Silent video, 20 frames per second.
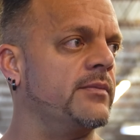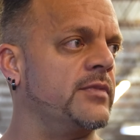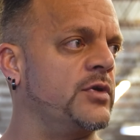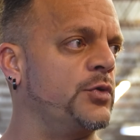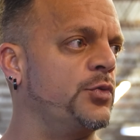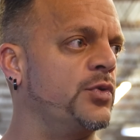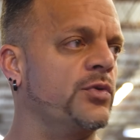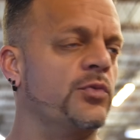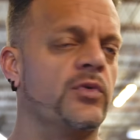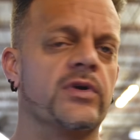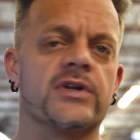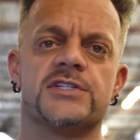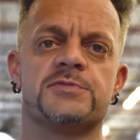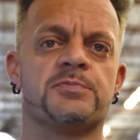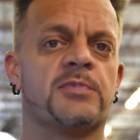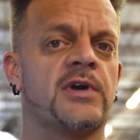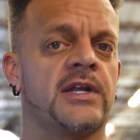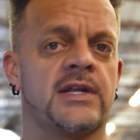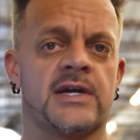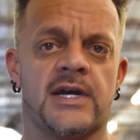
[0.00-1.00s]
you wouldn't want to
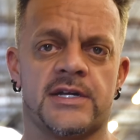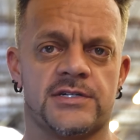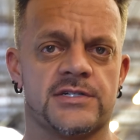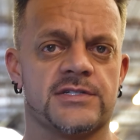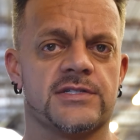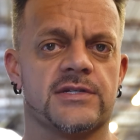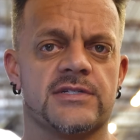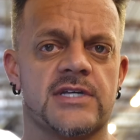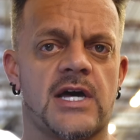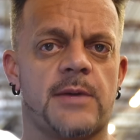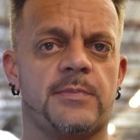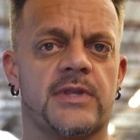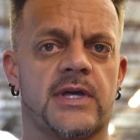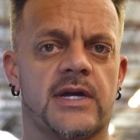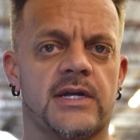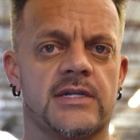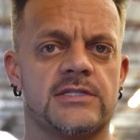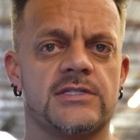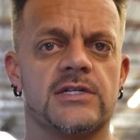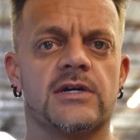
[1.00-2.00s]
spray nitrous on top of
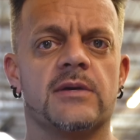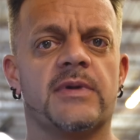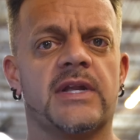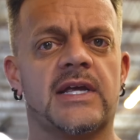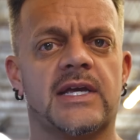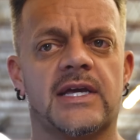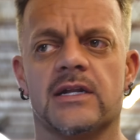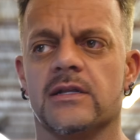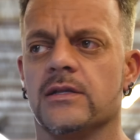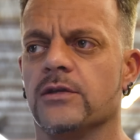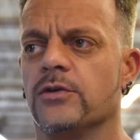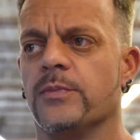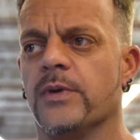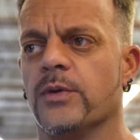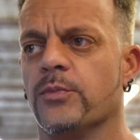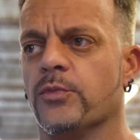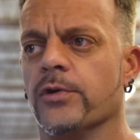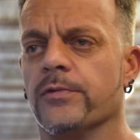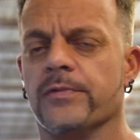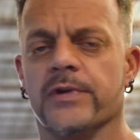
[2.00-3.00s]
that. So I'm going to get a little
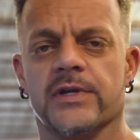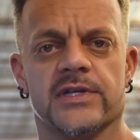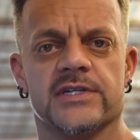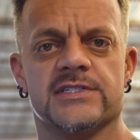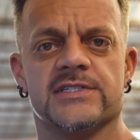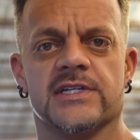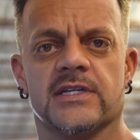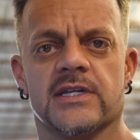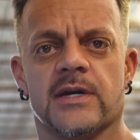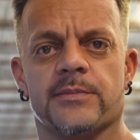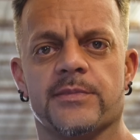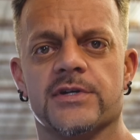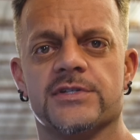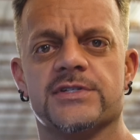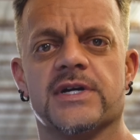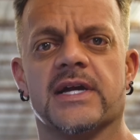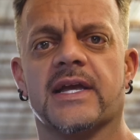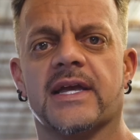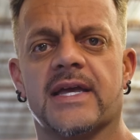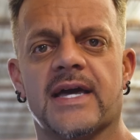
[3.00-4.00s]
bit more realistic number
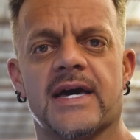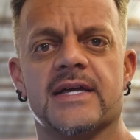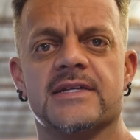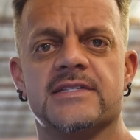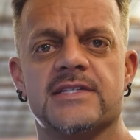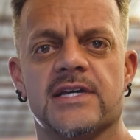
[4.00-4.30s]
so I can kind of